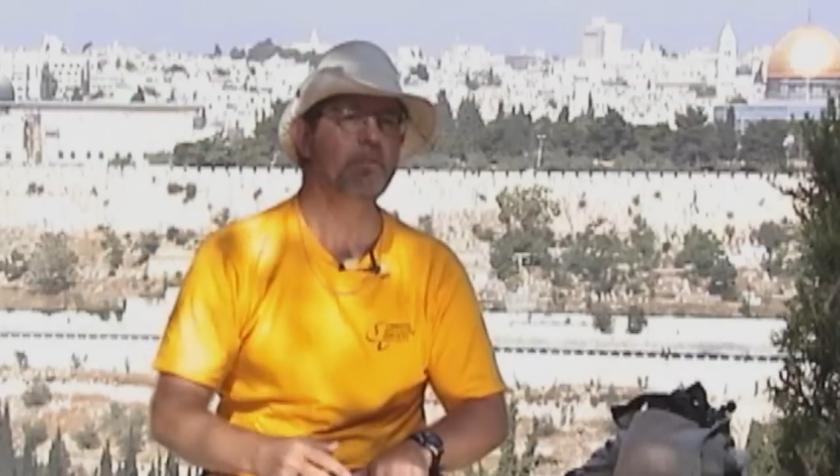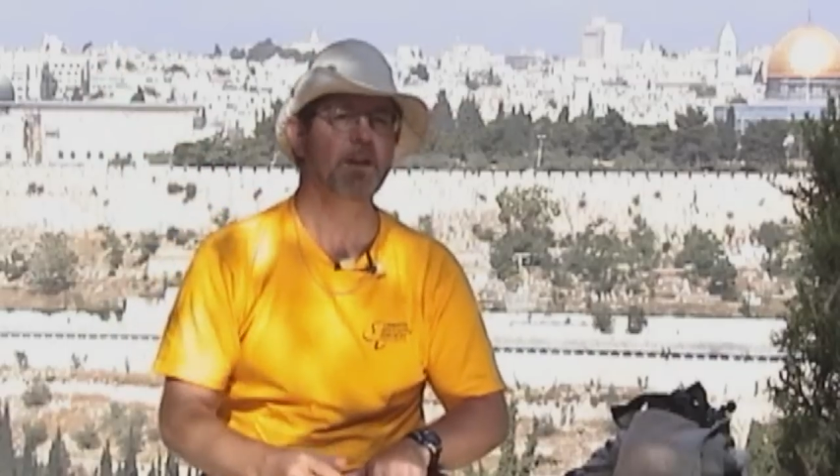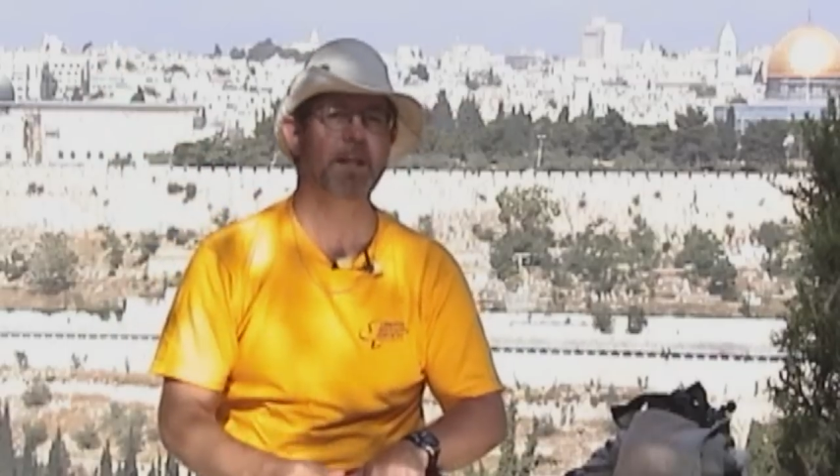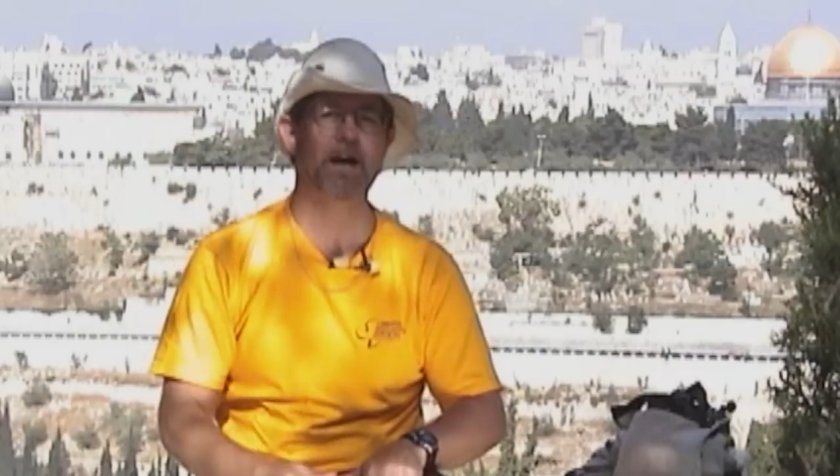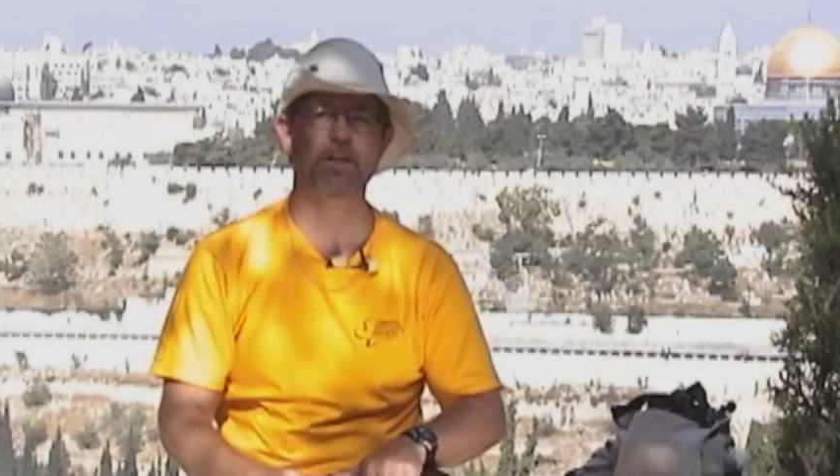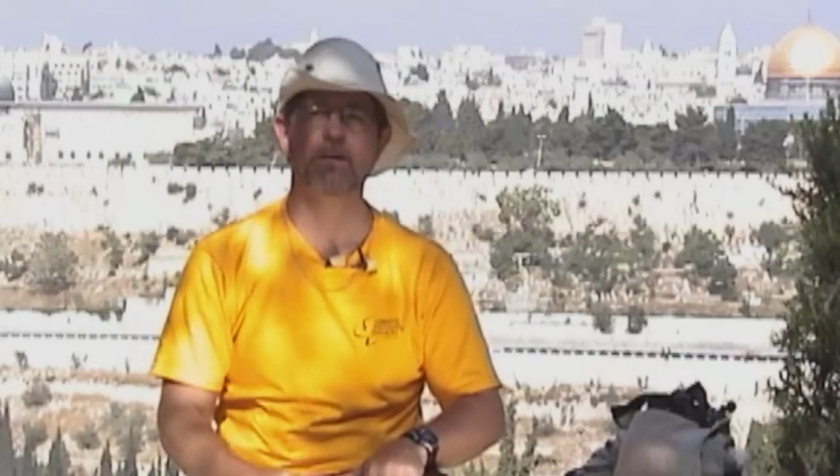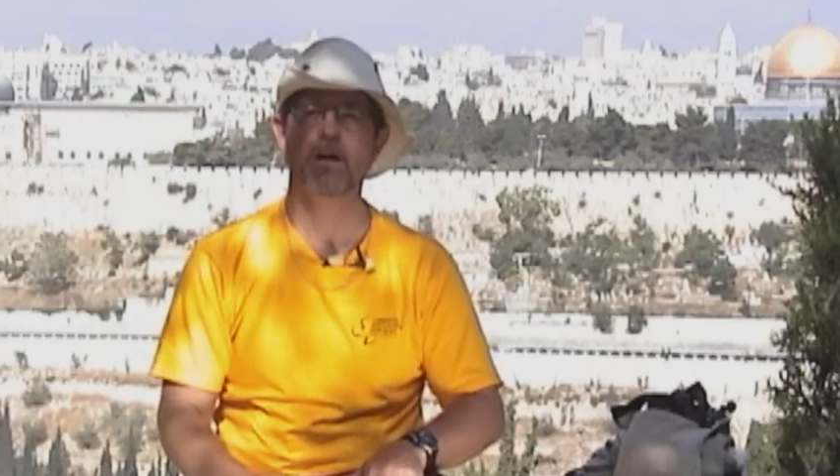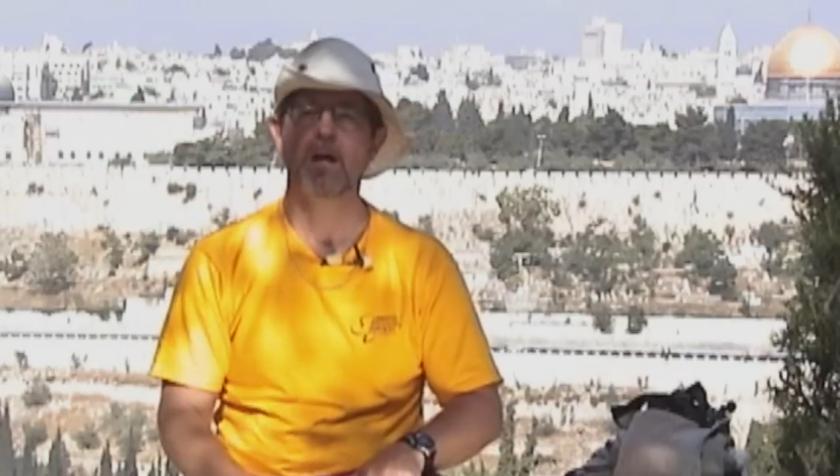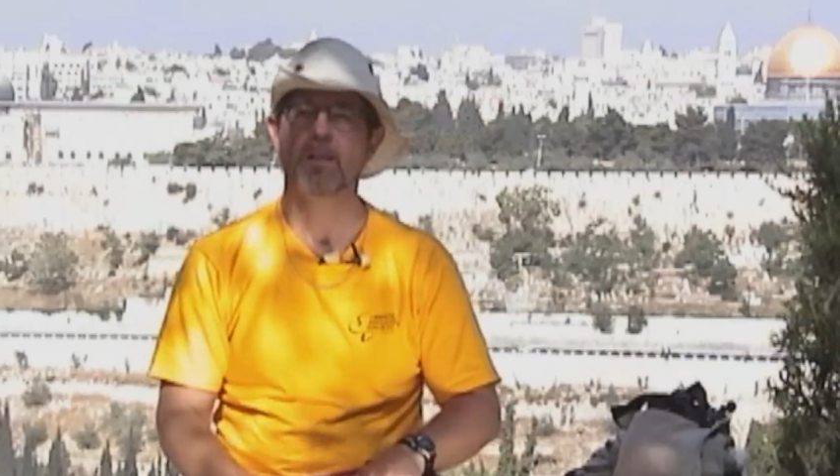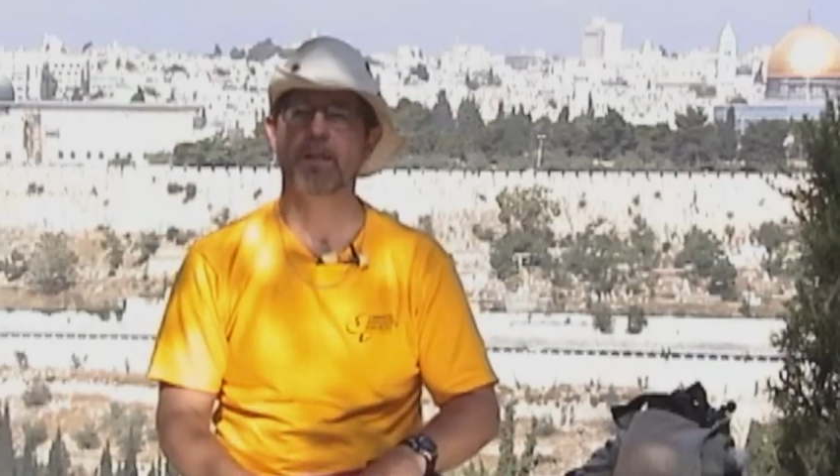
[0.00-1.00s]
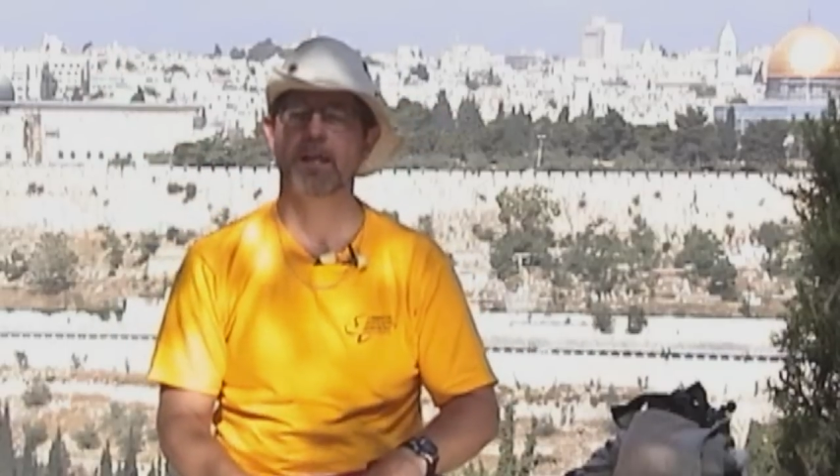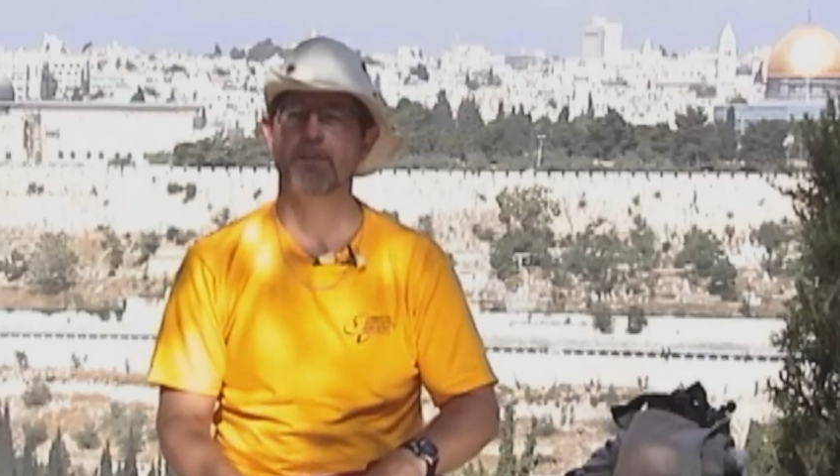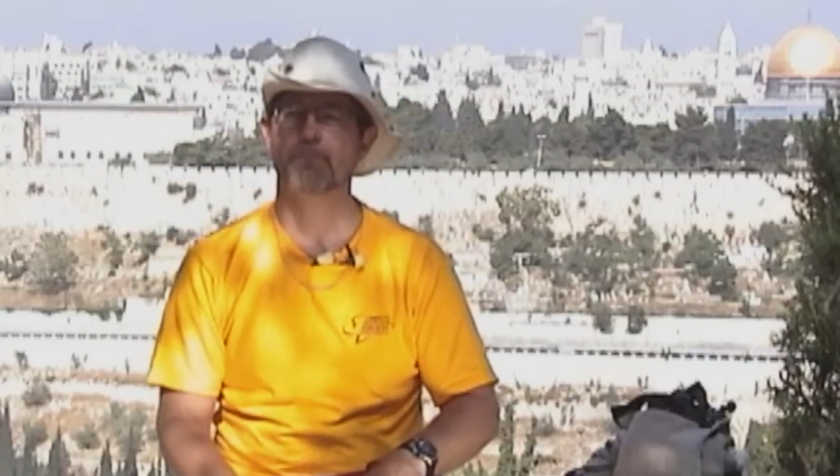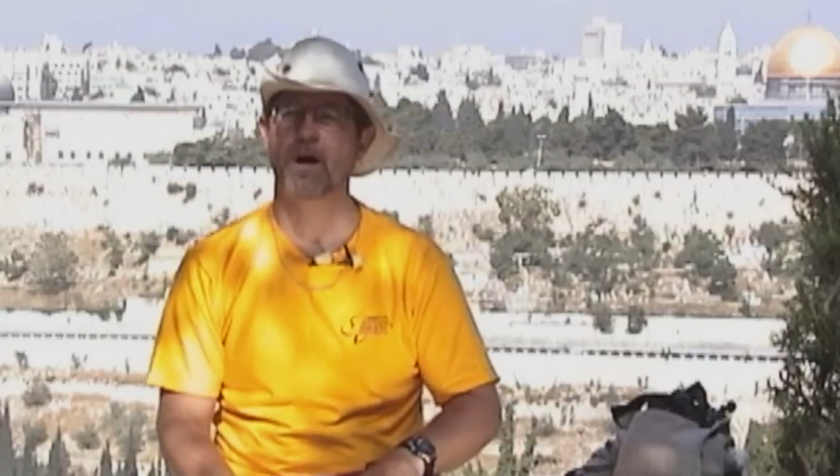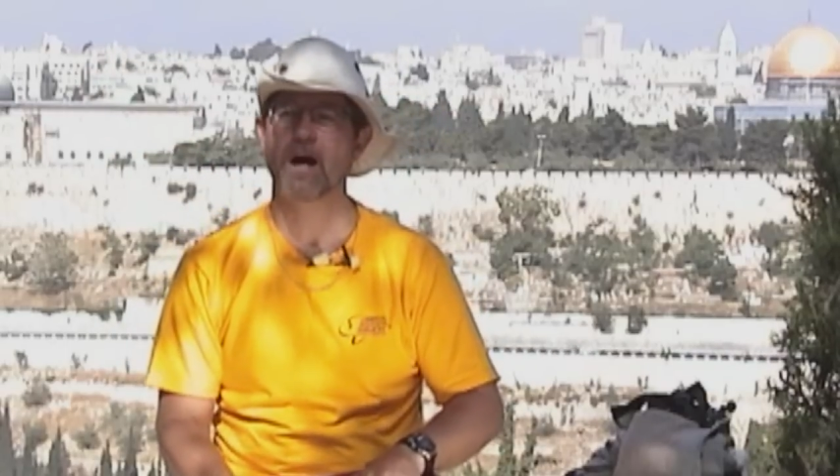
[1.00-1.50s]
Now the
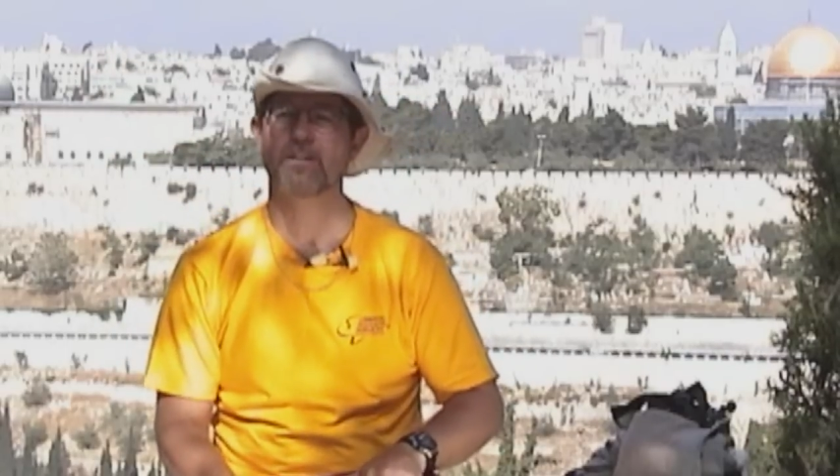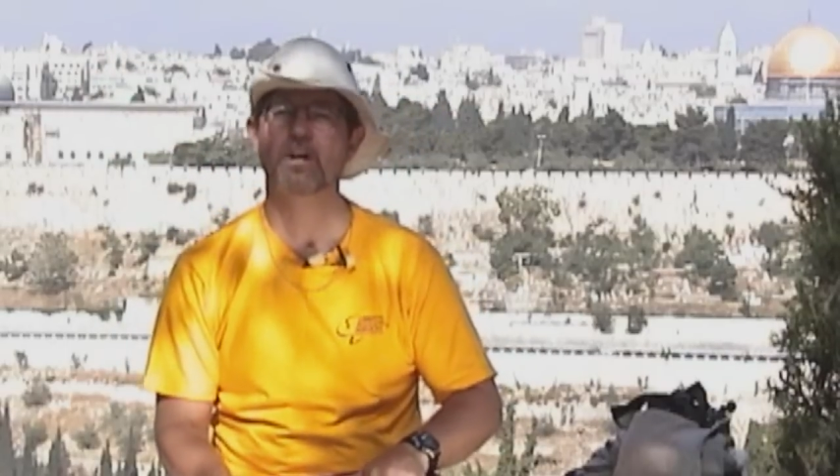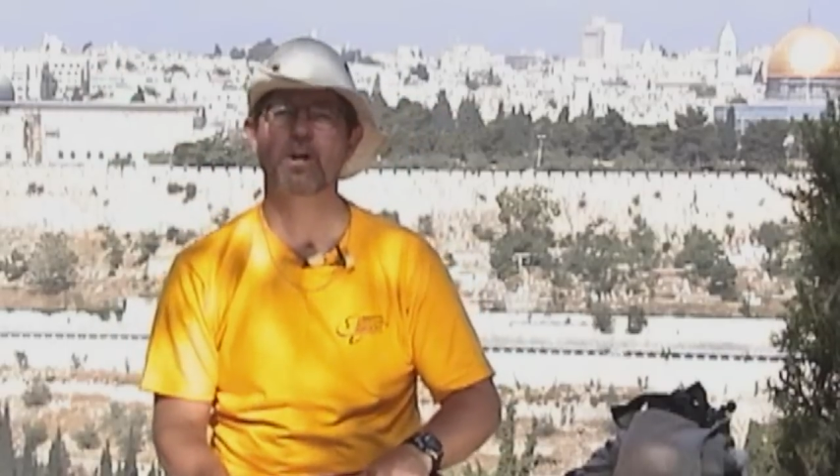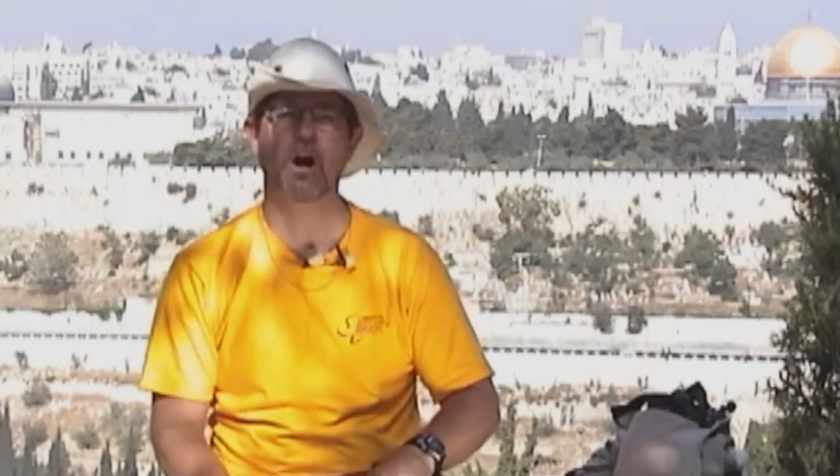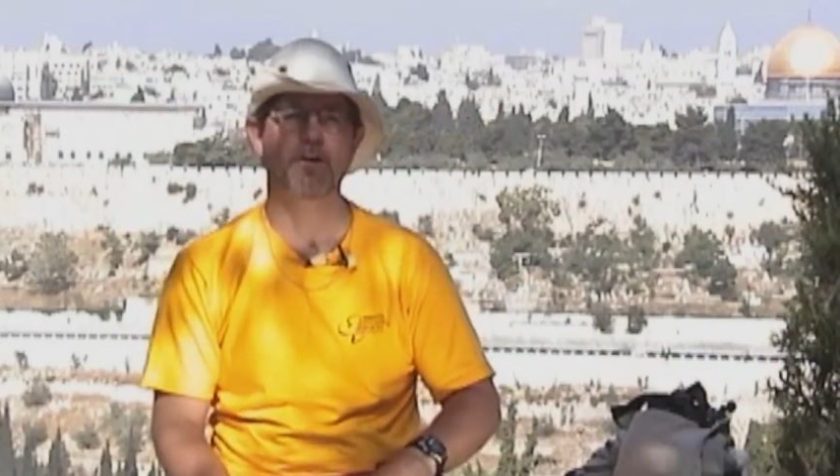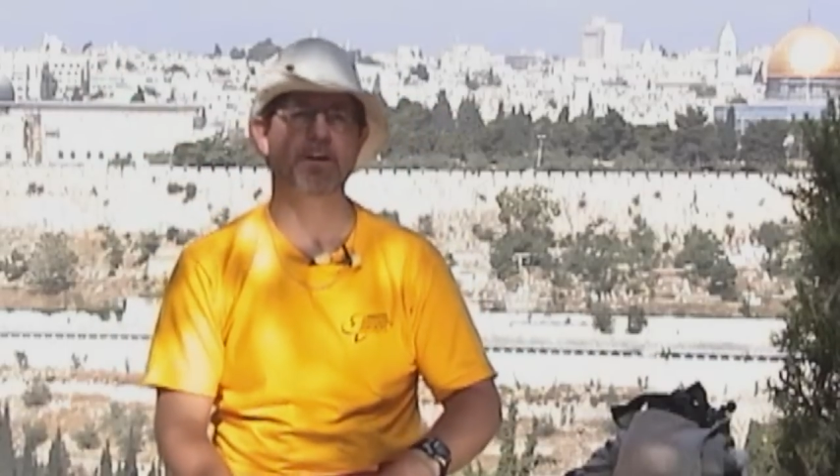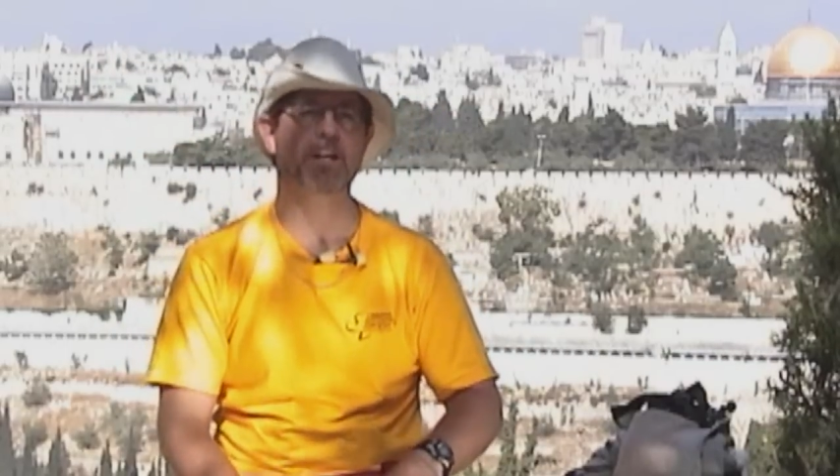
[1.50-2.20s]
Garden